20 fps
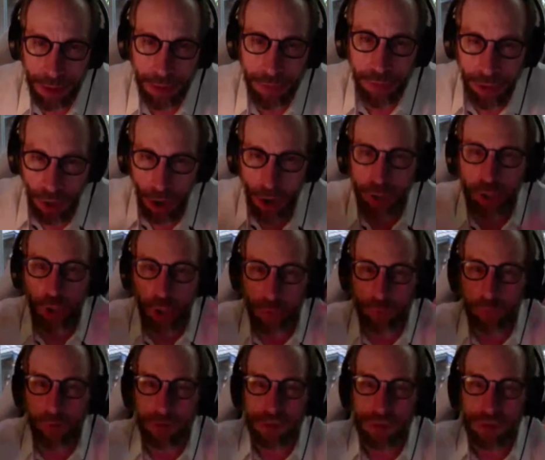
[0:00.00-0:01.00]
that our
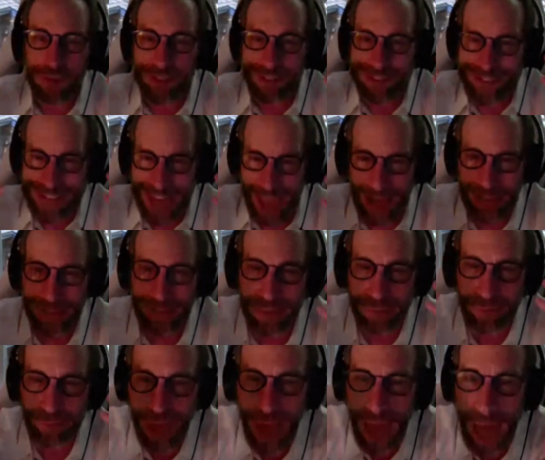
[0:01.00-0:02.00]
universe is exactly
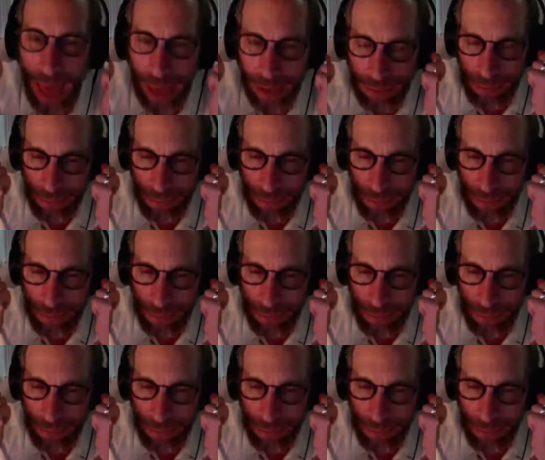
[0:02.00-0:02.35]
flat.